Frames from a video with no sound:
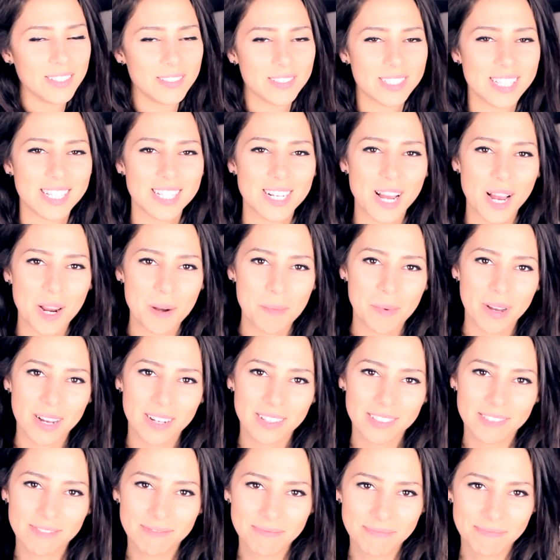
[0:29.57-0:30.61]
What was I talking
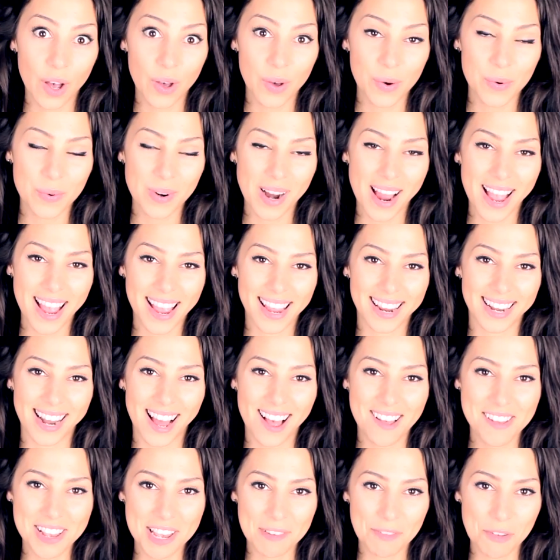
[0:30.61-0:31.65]
about? Oh right,
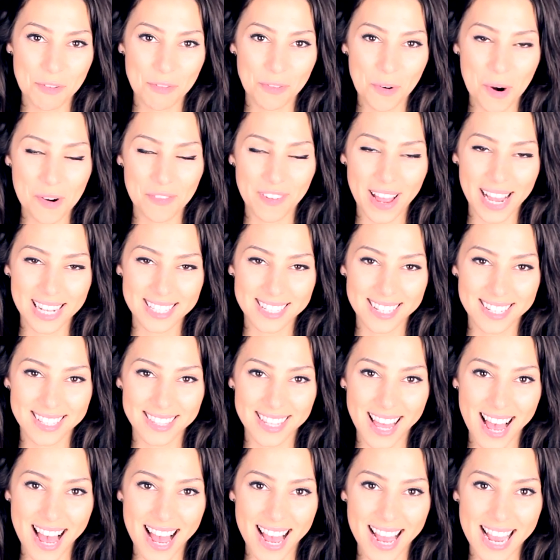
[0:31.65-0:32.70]
I'll give you 4 facts and
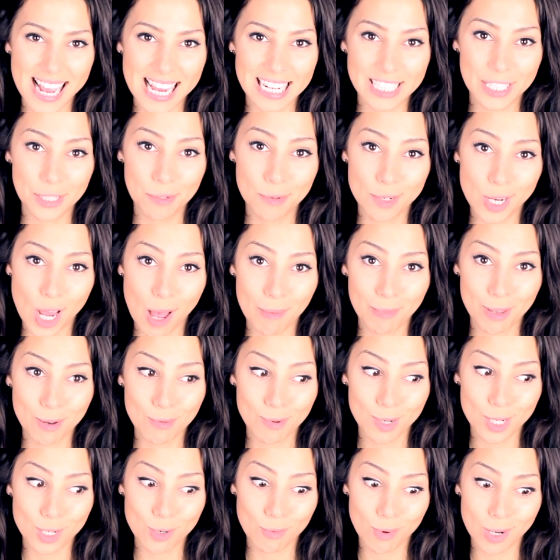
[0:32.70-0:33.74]
a lie and you tell me
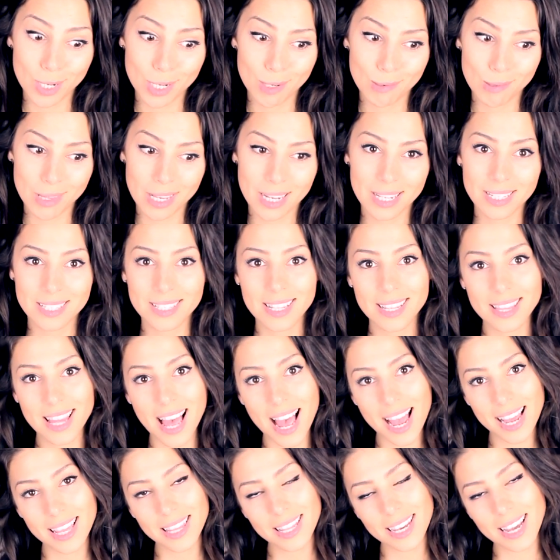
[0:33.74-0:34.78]
which one you think is the
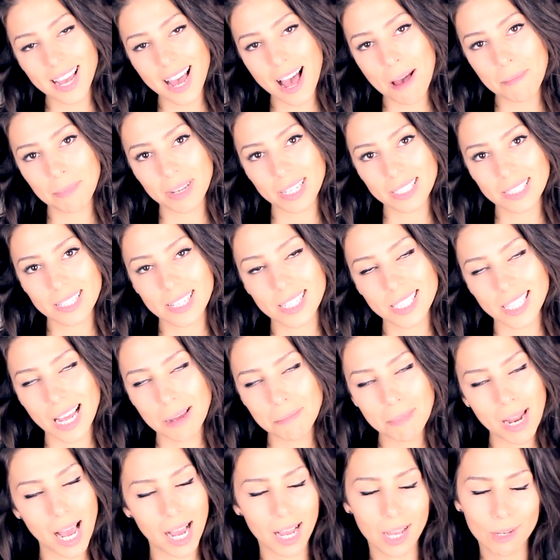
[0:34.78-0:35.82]
lie in the comments, because
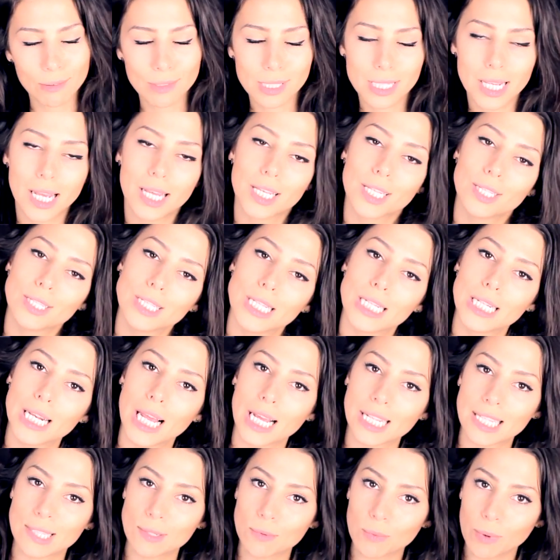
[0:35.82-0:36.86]
I'm not going to tell you till
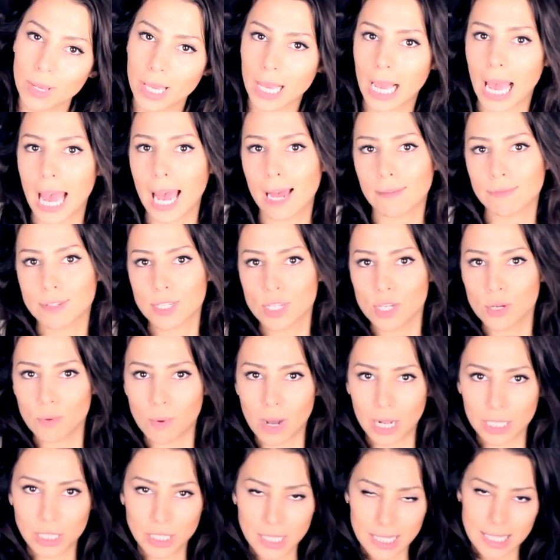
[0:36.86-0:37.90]
next week after
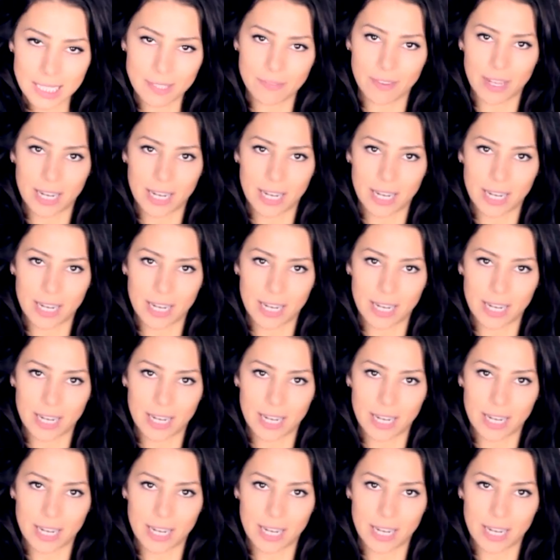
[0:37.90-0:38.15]
you watch this